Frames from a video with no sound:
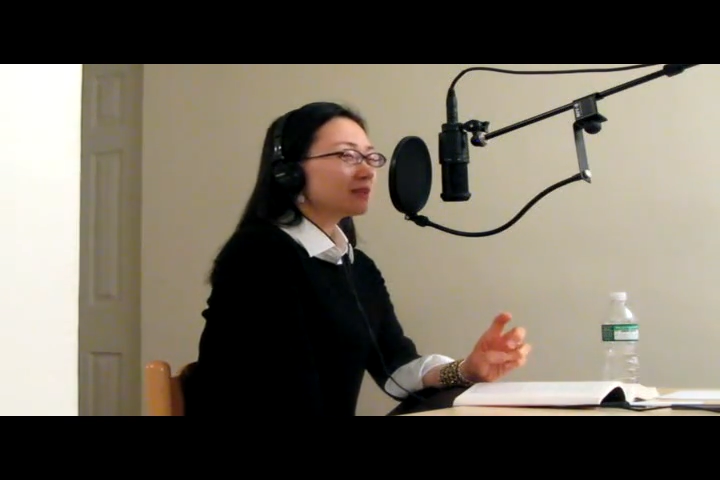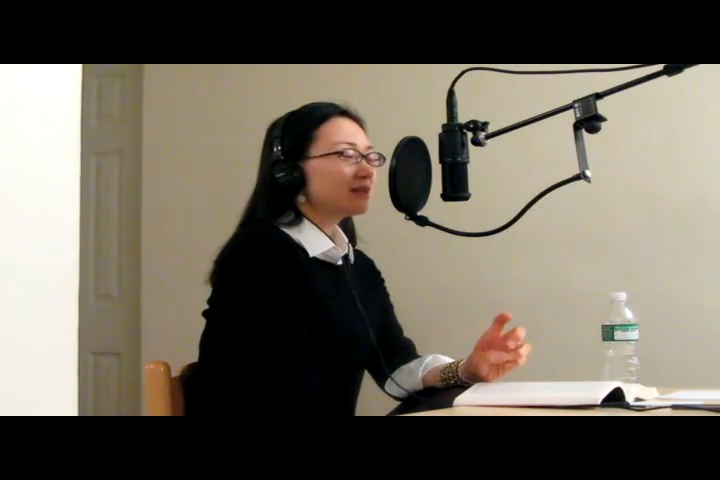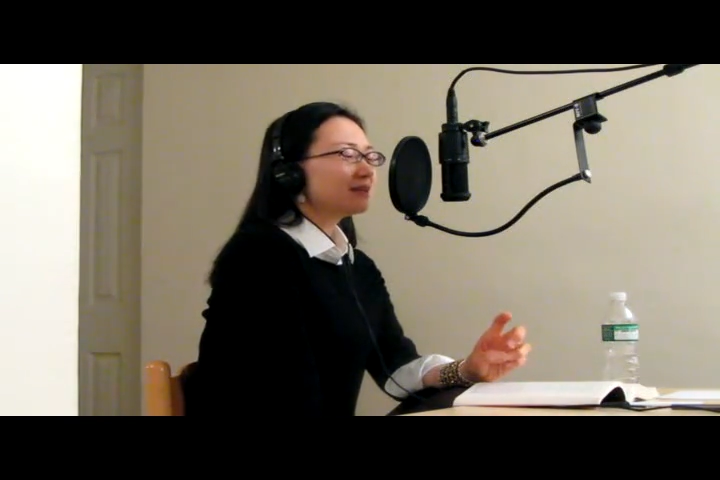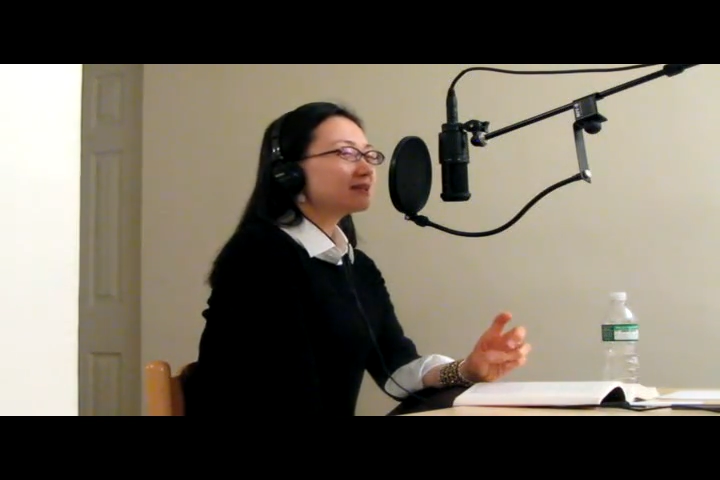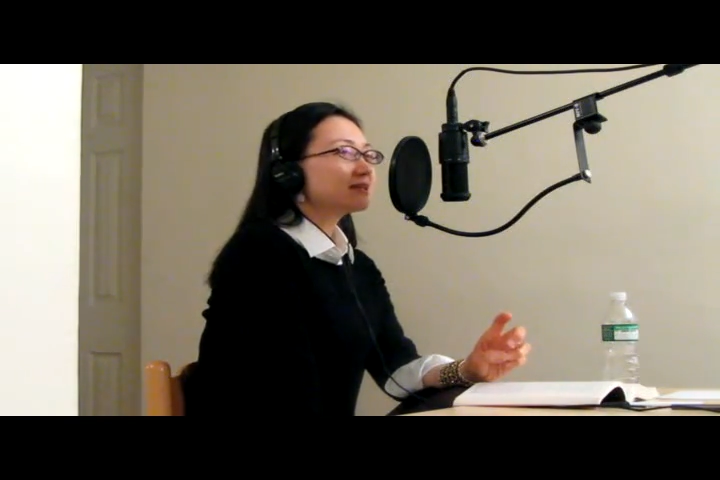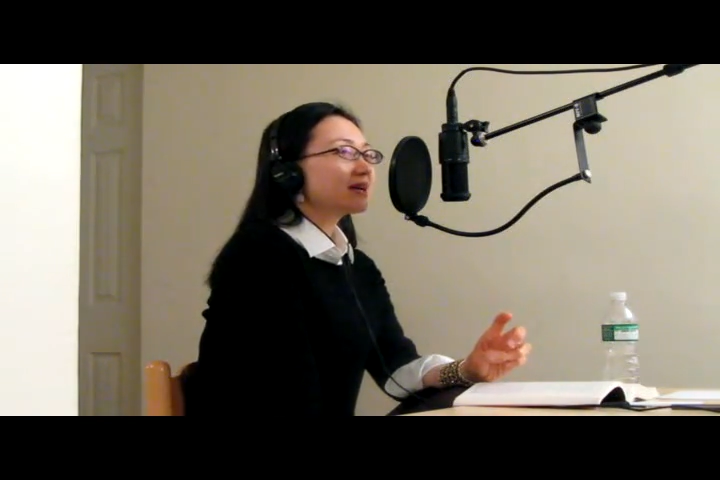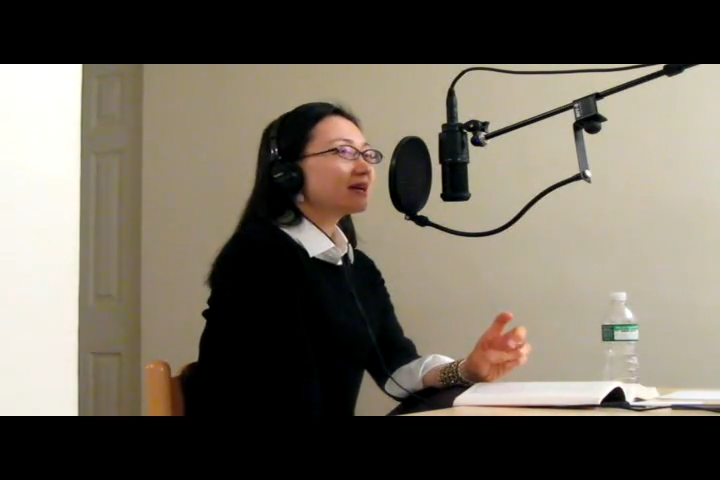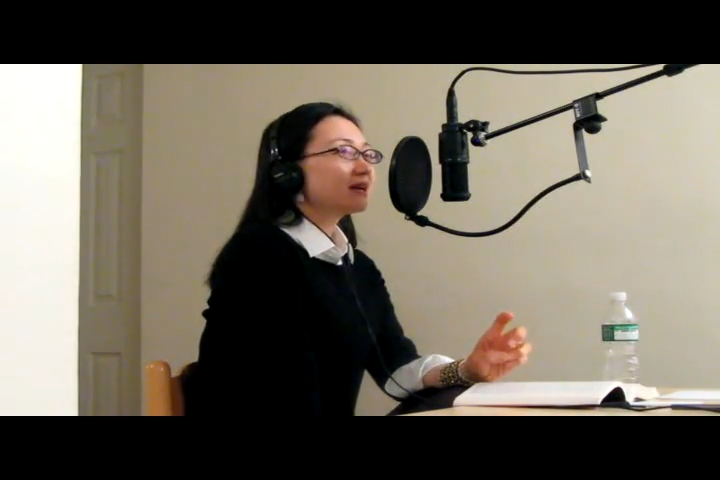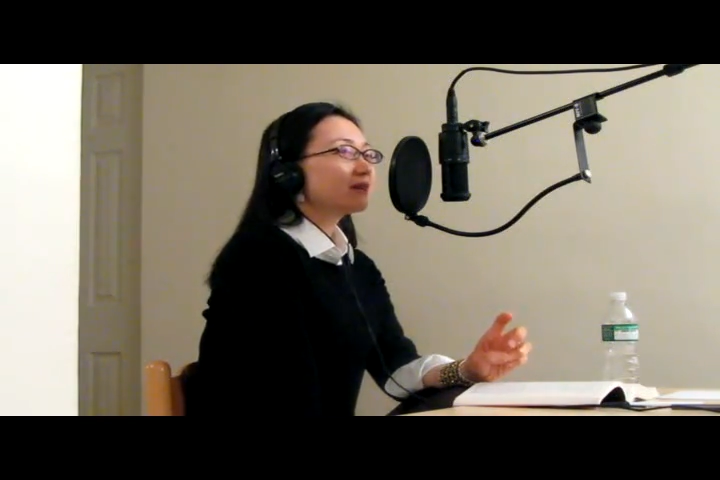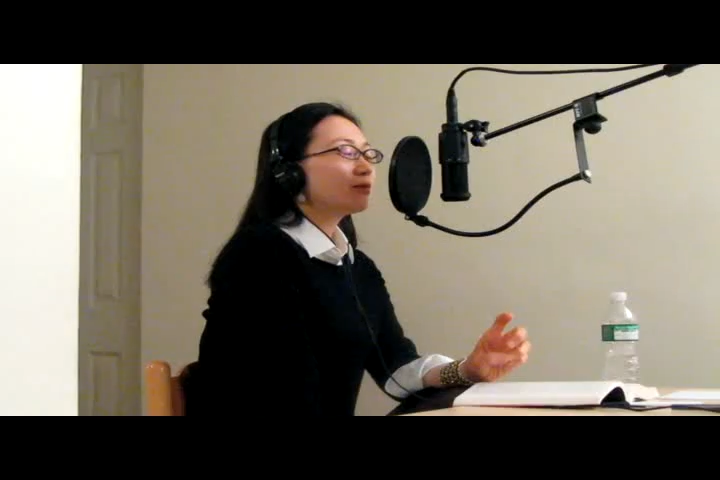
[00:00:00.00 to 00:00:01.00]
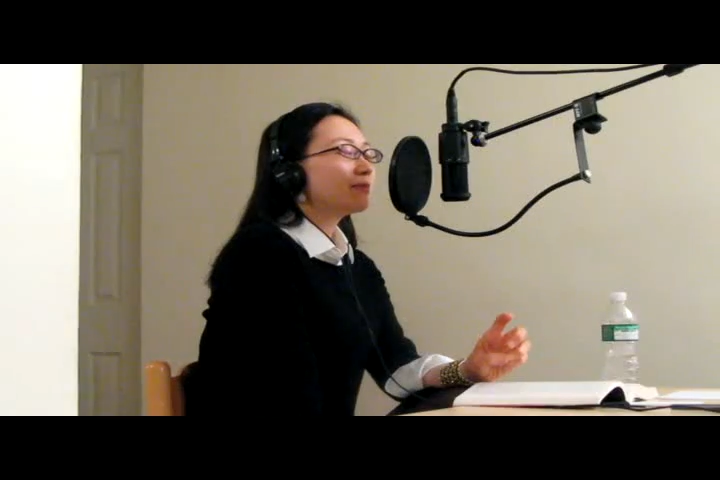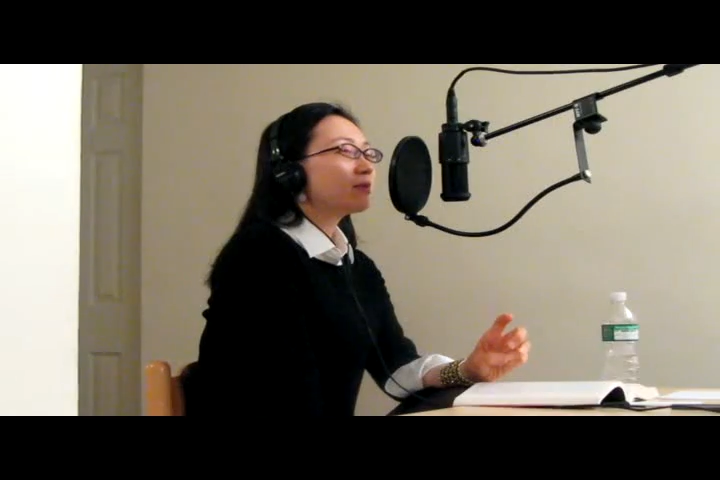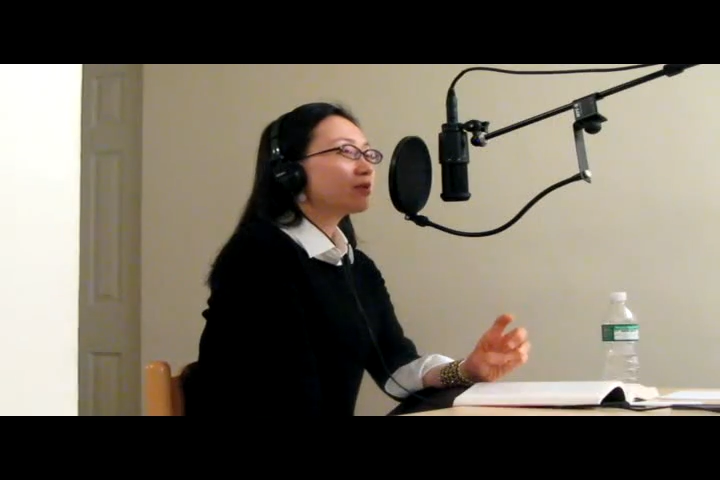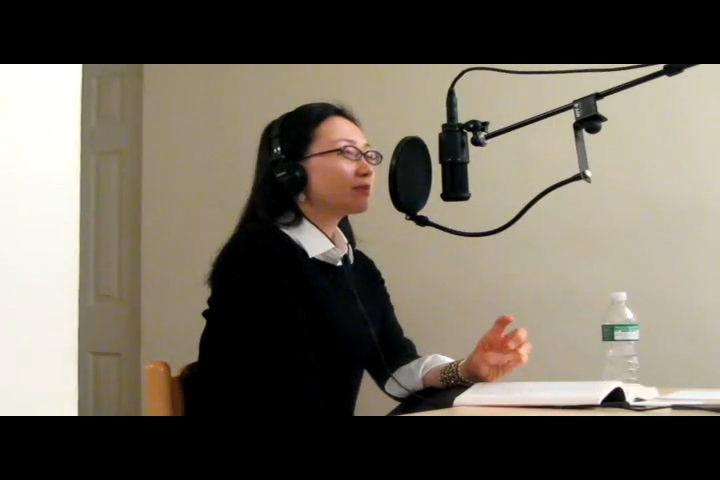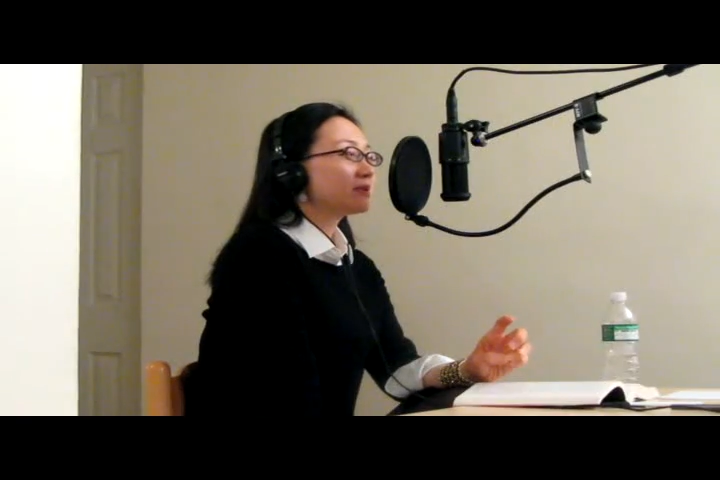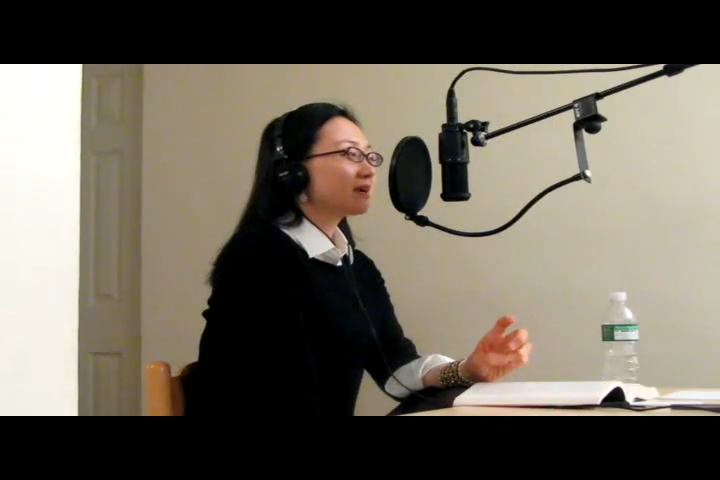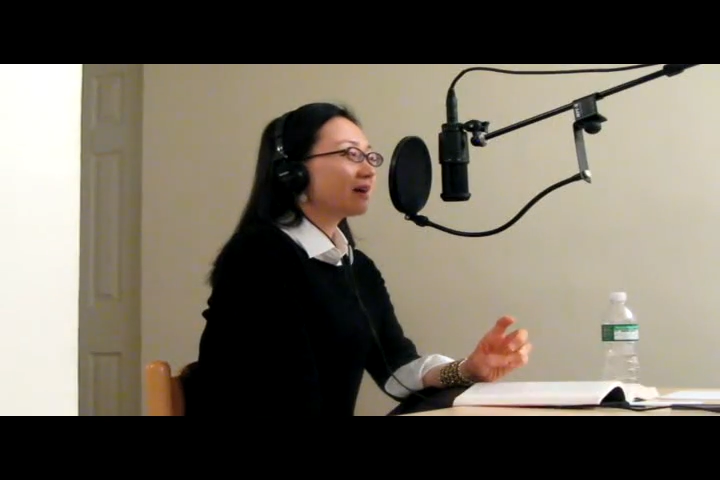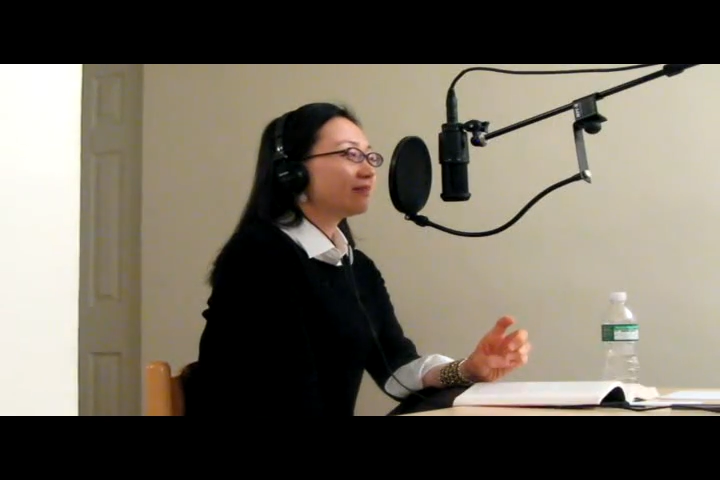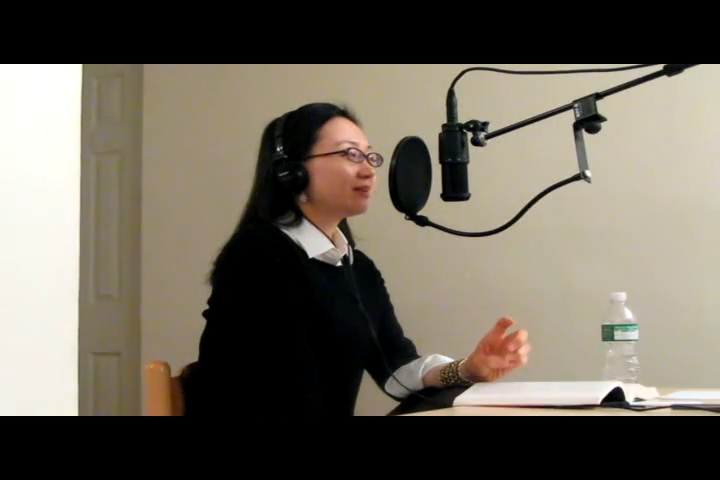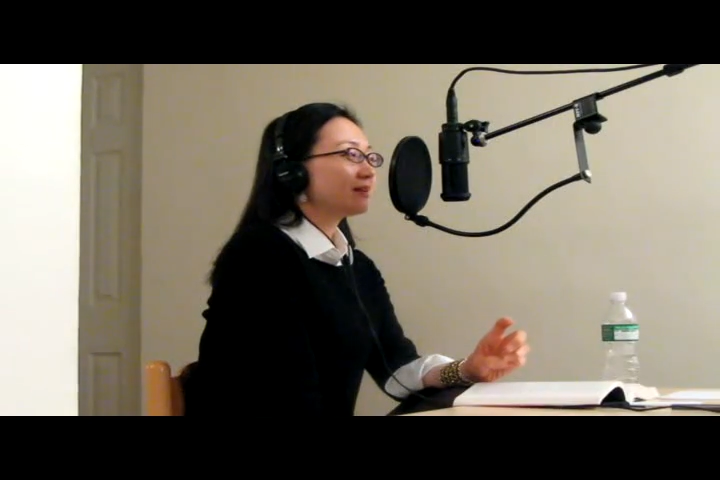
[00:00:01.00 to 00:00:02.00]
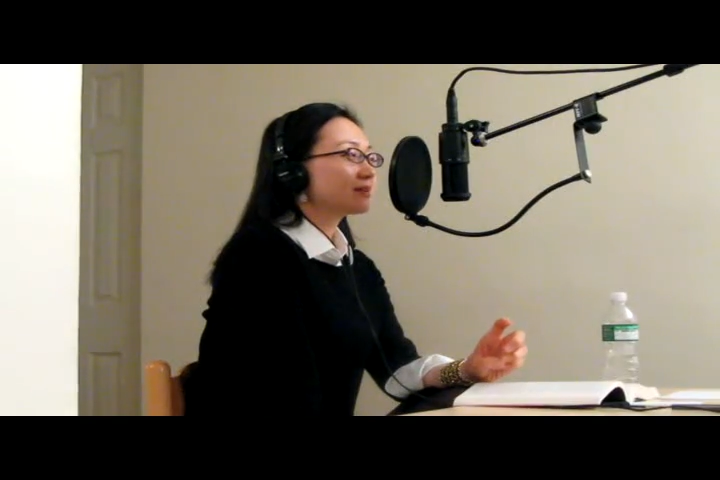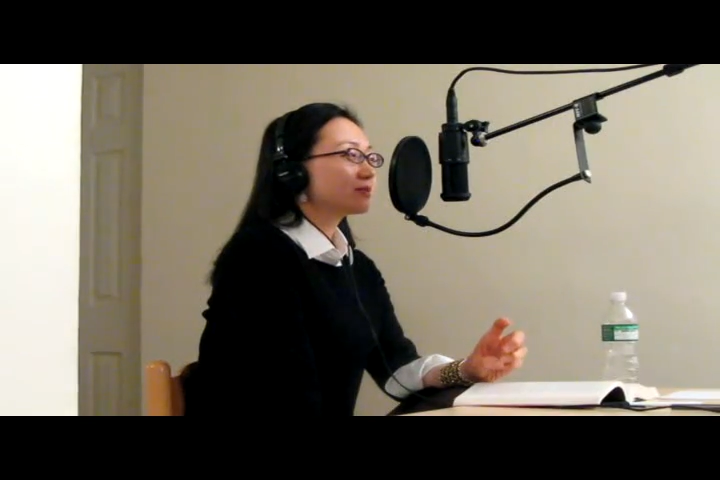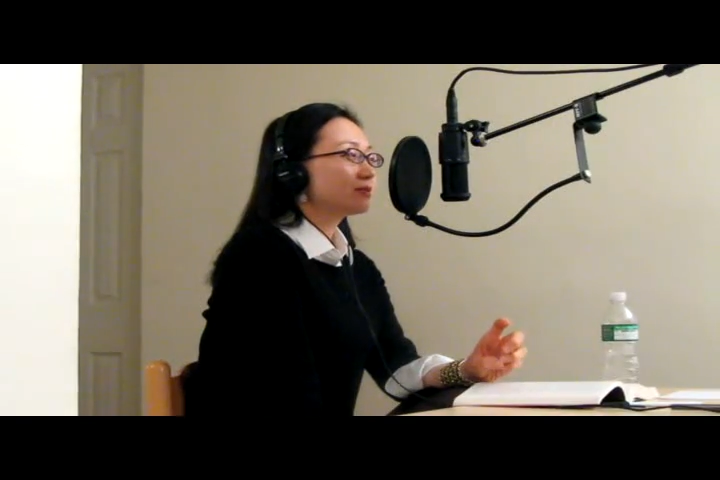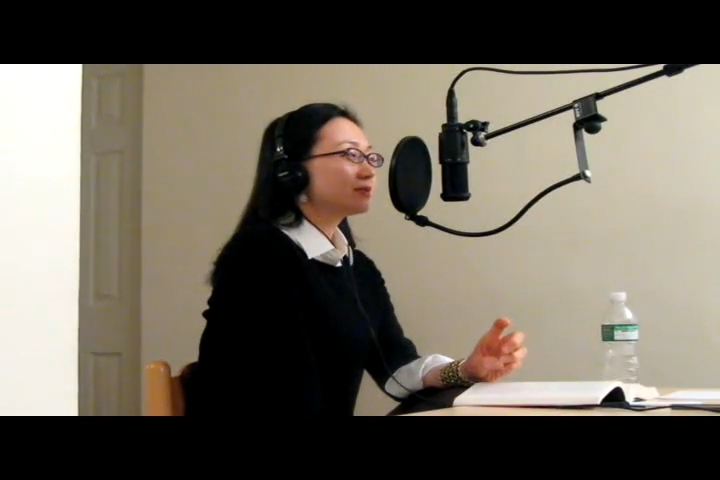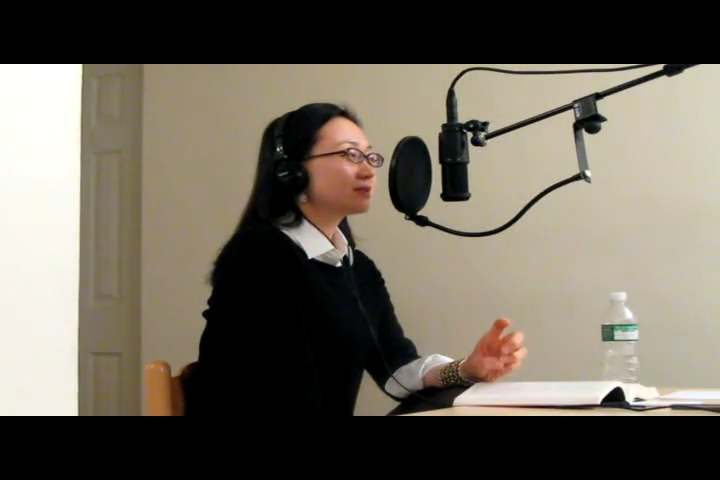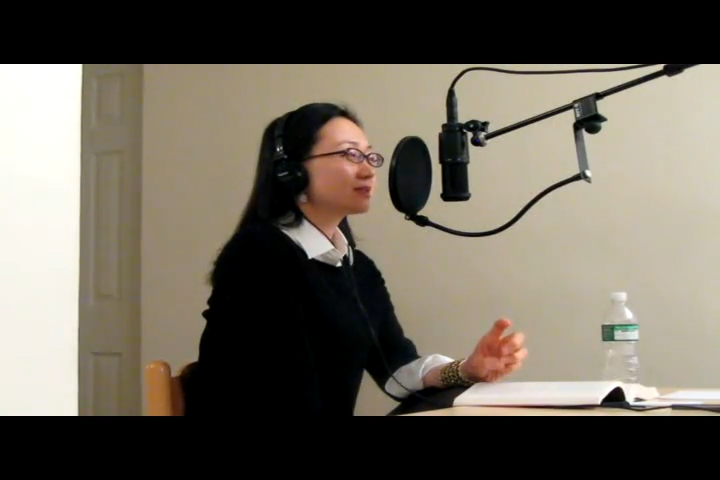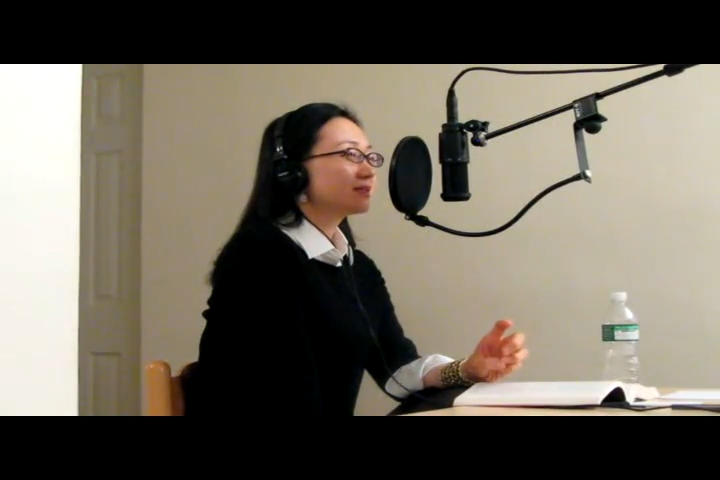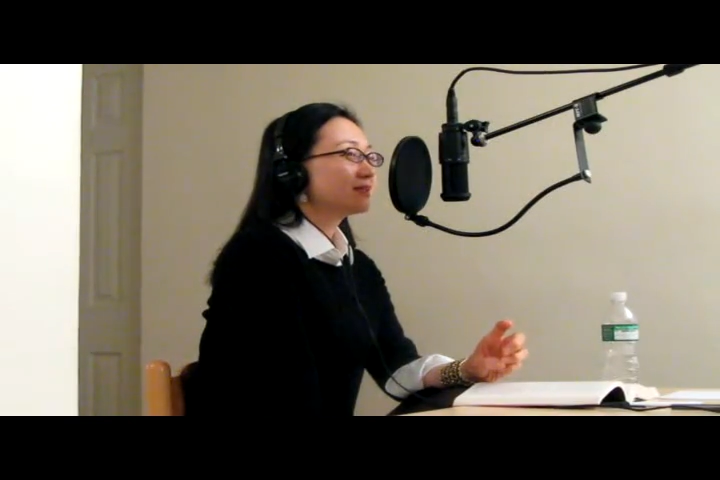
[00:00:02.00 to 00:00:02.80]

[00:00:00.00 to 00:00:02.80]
let's say we both went to Ivy League schools.